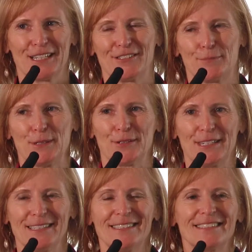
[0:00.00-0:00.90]

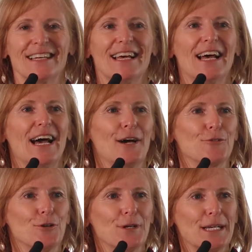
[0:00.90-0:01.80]
experience
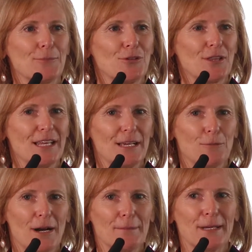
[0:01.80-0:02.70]
of going up to the
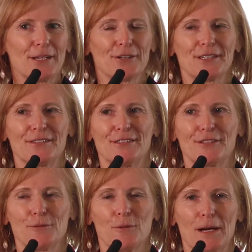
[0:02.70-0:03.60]
winemaker and
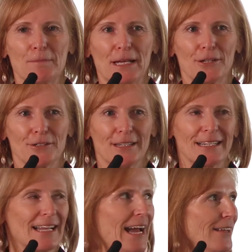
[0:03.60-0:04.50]
assistant winemaker
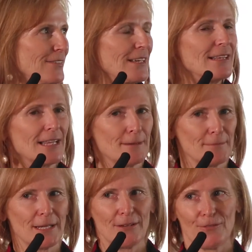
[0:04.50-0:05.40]
and asking
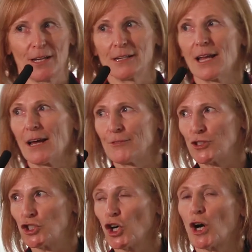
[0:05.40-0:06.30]
them if I could have a
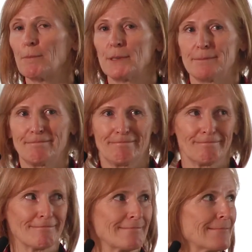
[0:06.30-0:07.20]
job.
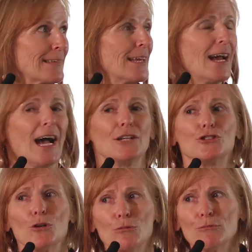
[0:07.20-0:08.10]
I
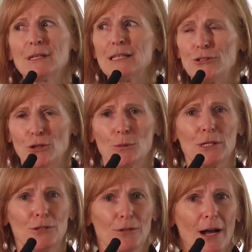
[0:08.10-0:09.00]
don't really know
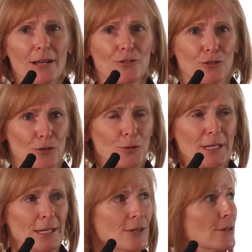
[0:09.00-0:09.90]
what you guys do
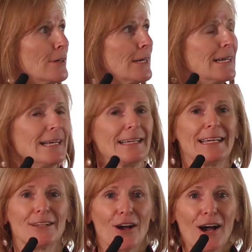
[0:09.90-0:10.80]
here.
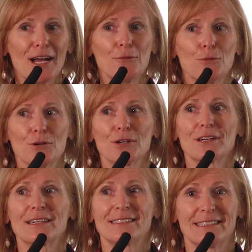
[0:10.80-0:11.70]
Can I
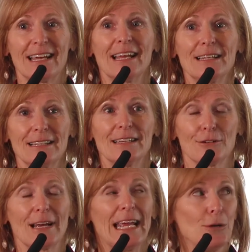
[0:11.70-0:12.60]
work 10
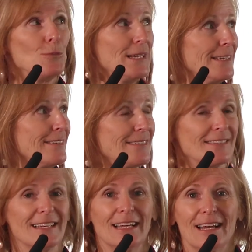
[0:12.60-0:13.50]
or 8
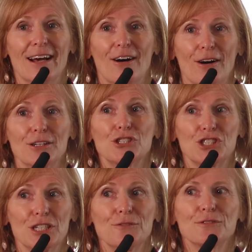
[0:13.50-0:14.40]
weeks on a
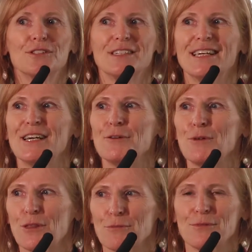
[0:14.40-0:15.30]
shift
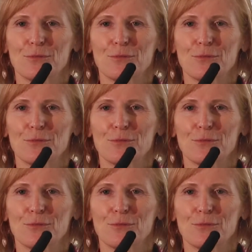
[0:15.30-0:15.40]
with